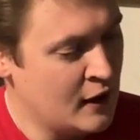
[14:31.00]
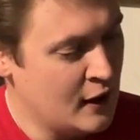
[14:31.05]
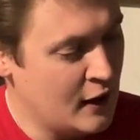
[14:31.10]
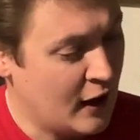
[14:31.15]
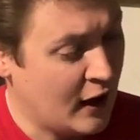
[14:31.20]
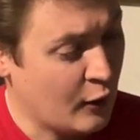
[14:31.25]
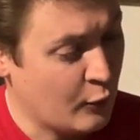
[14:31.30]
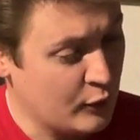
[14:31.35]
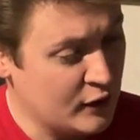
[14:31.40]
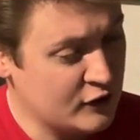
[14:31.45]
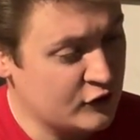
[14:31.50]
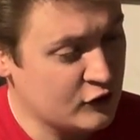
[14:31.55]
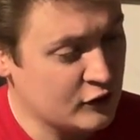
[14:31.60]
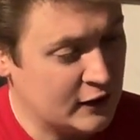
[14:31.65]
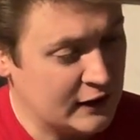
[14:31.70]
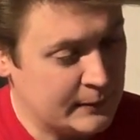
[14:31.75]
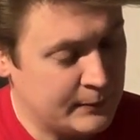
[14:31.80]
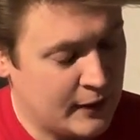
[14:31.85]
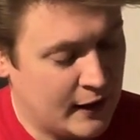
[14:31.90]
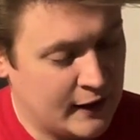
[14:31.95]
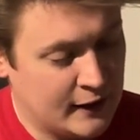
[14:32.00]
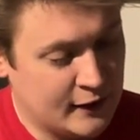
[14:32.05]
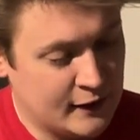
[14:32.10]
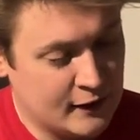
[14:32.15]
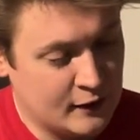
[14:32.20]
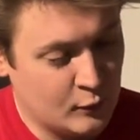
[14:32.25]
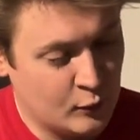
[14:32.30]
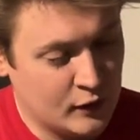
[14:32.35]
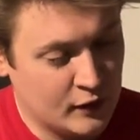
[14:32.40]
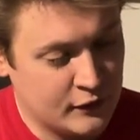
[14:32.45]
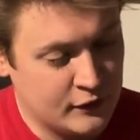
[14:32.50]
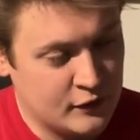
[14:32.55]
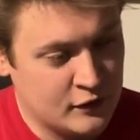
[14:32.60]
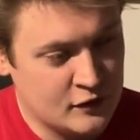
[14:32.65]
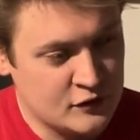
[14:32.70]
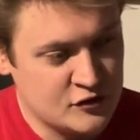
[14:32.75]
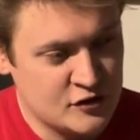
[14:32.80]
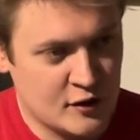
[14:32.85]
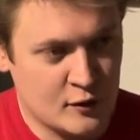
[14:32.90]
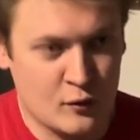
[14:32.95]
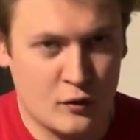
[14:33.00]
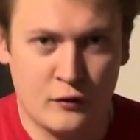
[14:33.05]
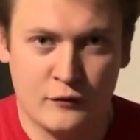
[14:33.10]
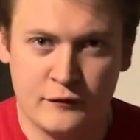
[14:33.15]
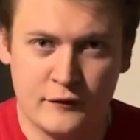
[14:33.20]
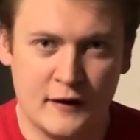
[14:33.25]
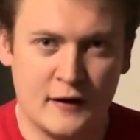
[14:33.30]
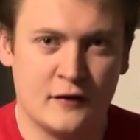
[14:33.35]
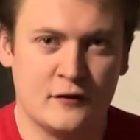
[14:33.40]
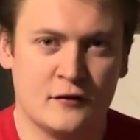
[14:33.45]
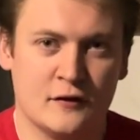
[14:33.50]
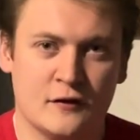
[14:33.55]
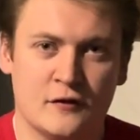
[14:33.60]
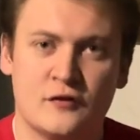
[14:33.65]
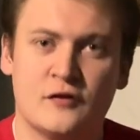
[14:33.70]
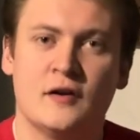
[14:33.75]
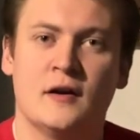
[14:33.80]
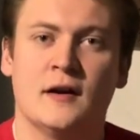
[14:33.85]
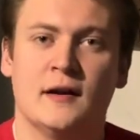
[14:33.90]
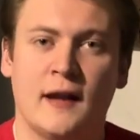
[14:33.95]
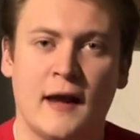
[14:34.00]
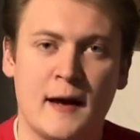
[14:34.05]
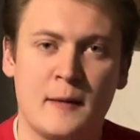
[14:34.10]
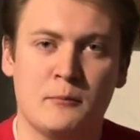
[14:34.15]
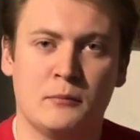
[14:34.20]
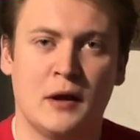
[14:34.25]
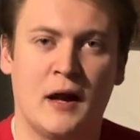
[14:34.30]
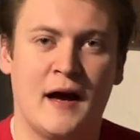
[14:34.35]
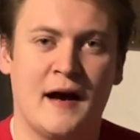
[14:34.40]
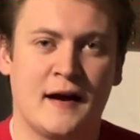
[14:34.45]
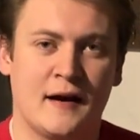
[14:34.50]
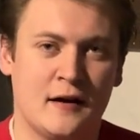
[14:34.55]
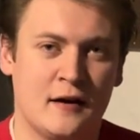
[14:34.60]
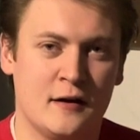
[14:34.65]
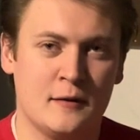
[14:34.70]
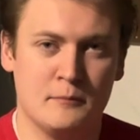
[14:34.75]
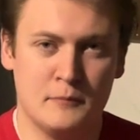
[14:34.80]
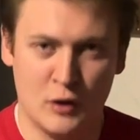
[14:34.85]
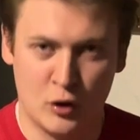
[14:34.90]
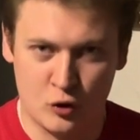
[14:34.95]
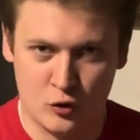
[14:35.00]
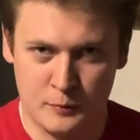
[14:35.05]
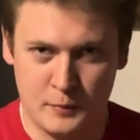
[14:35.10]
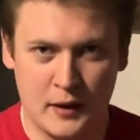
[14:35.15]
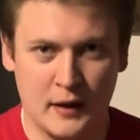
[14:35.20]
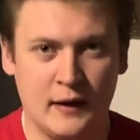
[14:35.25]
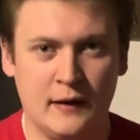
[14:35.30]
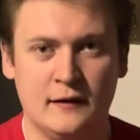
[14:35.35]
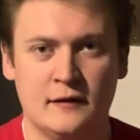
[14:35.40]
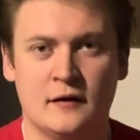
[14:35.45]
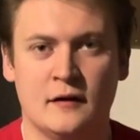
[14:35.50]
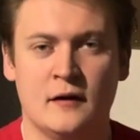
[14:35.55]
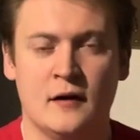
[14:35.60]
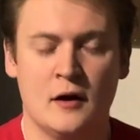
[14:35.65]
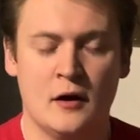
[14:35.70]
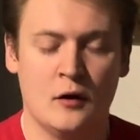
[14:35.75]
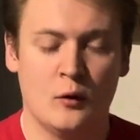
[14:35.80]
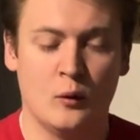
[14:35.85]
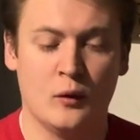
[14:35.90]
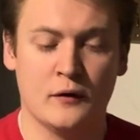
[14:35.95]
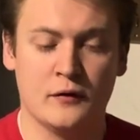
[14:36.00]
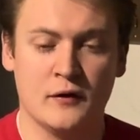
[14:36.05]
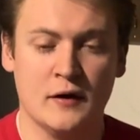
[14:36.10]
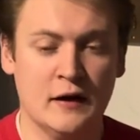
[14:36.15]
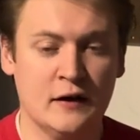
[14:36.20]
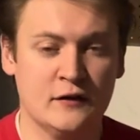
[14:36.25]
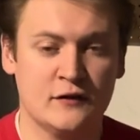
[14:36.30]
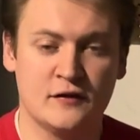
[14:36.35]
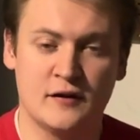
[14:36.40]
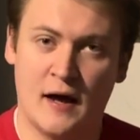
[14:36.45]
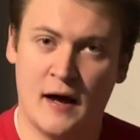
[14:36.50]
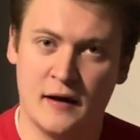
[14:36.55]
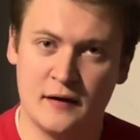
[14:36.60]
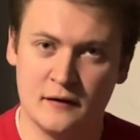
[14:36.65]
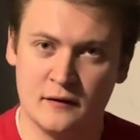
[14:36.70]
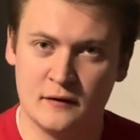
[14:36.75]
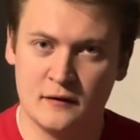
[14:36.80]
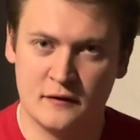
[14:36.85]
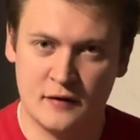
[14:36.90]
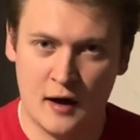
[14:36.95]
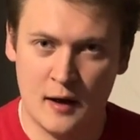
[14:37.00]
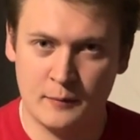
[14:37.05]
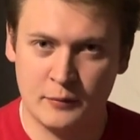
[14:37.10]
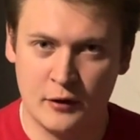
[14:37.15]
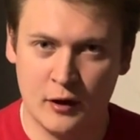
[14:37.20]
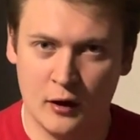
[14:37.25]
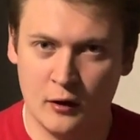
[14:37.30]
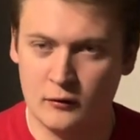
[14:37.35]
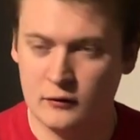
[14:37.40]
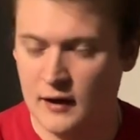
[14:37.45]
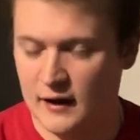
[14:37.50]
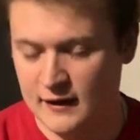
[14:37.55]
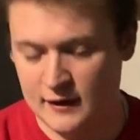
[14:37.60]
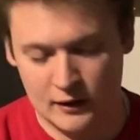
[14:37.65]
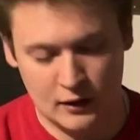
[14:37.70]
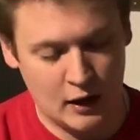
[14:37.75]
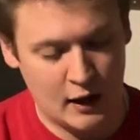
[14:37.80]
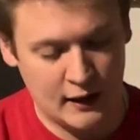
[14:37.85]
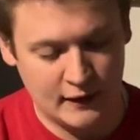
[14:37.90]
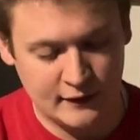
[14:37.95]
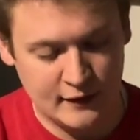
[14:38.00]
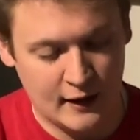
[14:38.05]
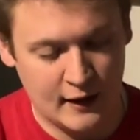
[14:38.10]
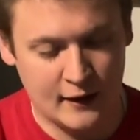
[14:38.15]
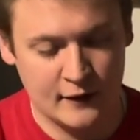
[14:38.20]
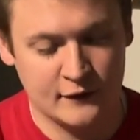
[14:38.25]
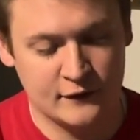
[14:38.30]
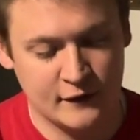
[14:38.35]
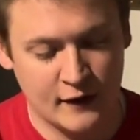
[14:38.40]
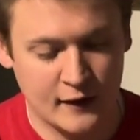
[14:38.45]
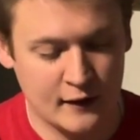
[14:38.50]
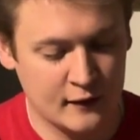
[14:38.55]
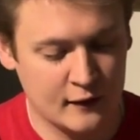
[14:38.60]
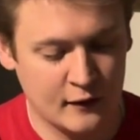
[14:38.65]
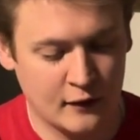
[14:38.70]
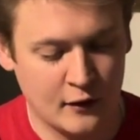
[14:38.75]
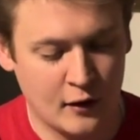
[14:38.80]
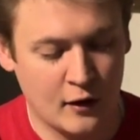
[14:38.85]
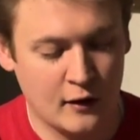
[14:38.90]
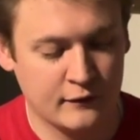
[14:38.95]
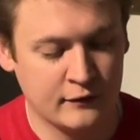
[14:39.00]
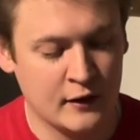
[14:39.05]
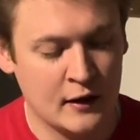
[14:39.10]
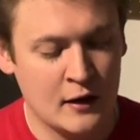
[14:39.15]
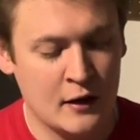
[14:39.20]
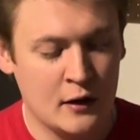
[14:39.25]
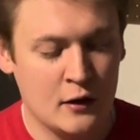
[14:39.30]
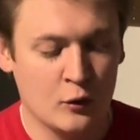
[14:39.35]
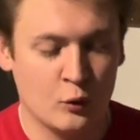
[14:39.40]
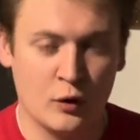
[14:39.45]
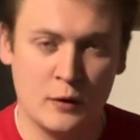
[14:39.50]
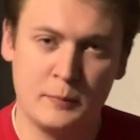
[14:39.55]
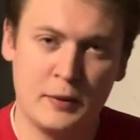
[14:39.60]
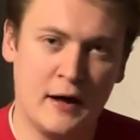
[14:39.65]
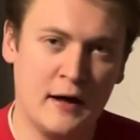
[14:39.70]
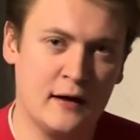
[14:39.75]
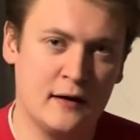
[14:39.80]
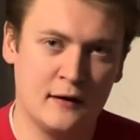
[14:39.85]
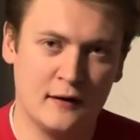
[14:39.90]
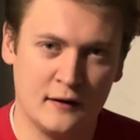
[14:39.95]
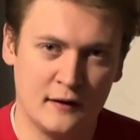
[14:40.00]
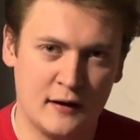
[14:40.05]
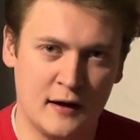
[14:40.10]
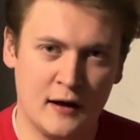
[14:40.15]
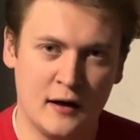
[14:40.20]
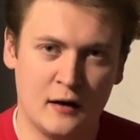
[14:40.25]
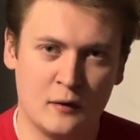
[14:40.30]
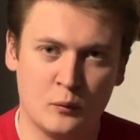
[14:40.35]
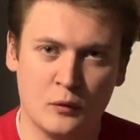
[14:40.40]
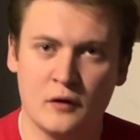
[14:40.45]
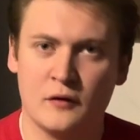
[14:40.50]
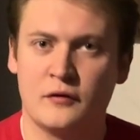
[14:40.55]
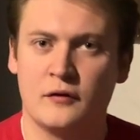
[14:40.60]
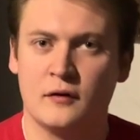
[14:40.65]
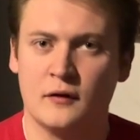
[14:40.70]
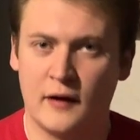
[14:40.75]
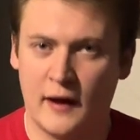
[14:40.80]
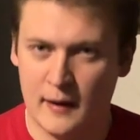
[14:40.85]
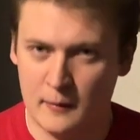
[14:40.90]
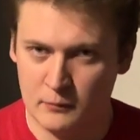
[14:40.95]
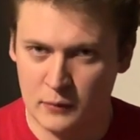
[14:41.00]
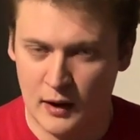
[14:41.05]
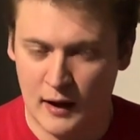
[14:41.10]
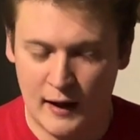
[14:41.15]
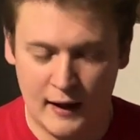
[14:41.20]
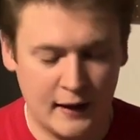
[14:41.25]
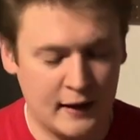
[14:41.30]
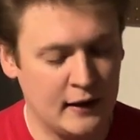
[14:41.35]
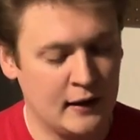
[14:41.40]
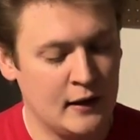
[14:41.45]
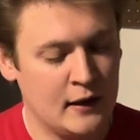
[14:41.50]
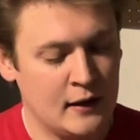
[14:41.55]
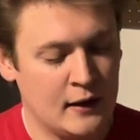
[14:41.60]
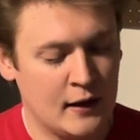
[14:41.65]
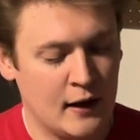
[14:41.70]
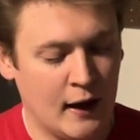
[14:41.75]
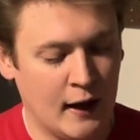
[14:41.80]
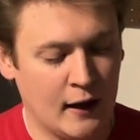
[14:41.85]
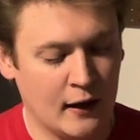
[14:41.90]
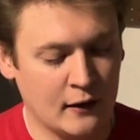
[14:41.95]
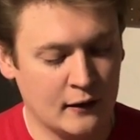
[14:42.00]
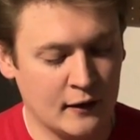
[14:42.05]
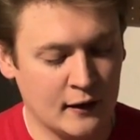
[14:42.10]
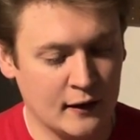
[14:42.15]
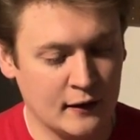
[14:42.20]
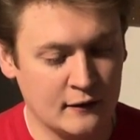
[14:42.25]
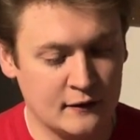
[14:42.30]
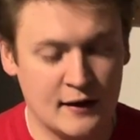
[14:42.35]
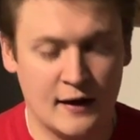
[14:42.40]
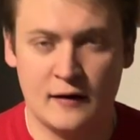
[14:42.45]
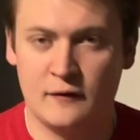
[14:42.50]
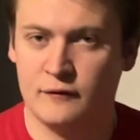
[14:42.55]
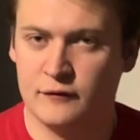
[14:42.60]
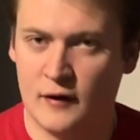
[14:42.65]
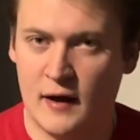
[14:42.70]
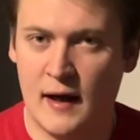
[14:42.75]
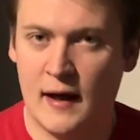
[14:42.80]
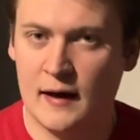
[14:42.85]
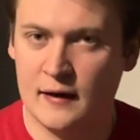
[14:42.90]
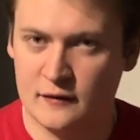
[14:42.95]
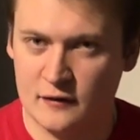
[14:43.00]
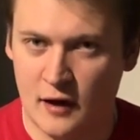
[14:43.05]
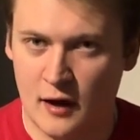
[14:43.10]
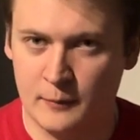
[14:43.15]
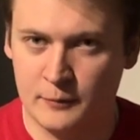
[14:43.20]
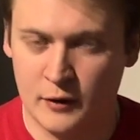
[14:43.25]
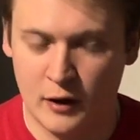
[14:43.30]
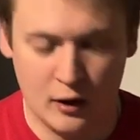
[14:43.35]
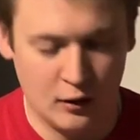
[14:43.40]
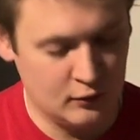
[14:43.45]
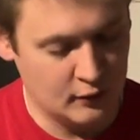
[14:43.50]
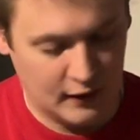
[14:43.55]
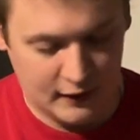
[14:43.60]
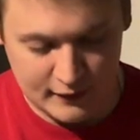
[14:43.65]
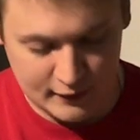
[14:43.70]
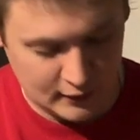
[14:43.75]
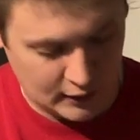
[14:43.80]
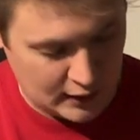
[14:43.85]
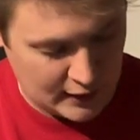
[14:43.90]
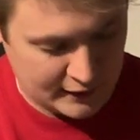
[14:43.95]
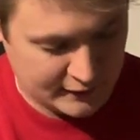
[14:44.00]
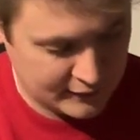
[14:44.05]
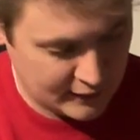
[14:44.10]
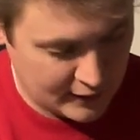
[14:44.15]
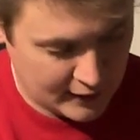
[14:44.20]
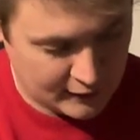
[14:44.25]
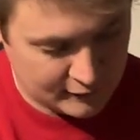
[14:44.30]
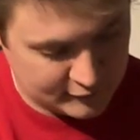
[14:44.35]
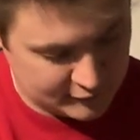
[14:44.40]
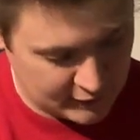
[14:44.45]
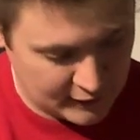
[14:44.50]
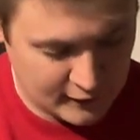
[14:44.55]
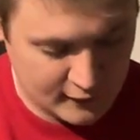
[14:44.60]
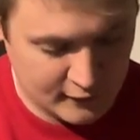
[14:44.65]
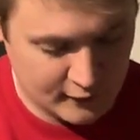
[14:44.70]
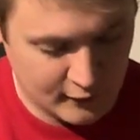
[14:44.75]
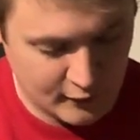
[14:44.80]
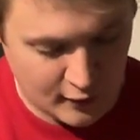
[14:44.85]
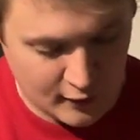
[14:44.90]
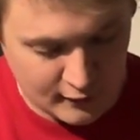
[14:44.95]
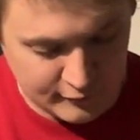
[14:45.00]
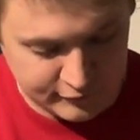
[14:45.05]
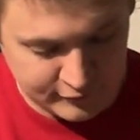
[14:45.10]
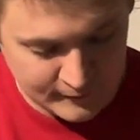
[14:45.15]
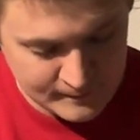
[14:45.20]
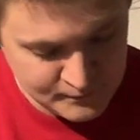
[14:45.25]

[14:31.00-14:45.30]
I originally painted it with General Finishes lamp black milk paint with a satin top coat. I didn't like that, sanded it off, repainted it again with lamp black and a dead flat top coat. I didn't like that, sanded it off.